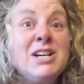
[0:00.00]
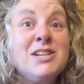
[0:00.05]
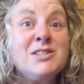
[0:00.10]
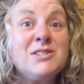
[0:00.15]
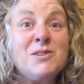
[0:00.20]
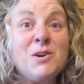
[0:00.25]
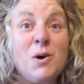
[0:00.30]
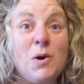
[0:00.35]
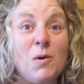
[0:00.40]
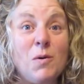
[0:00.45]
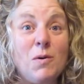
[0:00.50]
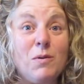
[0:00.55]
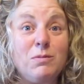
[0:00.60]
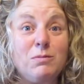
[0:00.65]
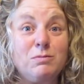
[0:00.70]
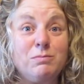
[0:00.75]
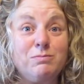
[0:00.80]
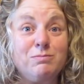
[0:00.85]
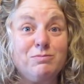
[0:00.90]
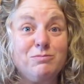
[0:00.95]
So,
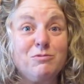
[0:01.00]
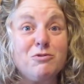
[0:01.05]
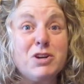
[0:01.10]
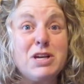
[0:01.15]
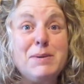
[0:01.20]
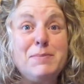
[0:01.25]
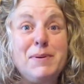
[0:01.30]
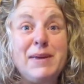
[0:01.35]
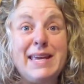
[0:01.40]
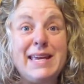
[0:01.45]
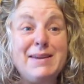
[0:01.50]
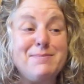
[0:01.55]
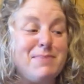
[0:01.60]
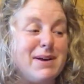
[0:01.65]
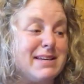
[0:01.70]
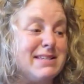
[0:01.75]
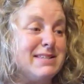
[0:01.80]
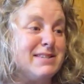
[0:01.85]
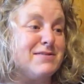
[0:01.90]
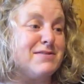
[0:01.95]
repeat
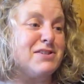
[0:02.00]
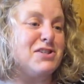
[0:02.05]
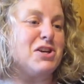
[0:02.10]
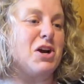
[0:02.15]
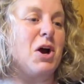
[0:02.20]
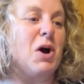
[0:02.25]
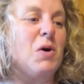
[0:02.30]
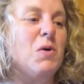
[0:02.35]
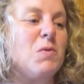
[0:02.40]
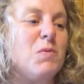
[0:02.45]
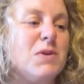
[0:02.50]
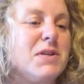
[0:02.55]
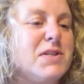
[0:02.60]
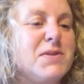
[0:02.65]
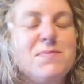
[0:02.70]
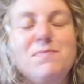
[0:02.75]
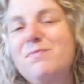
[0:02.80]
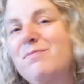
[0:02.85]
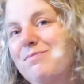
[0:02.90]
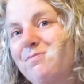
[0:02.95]
Best of Show,
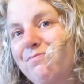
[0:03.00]
which I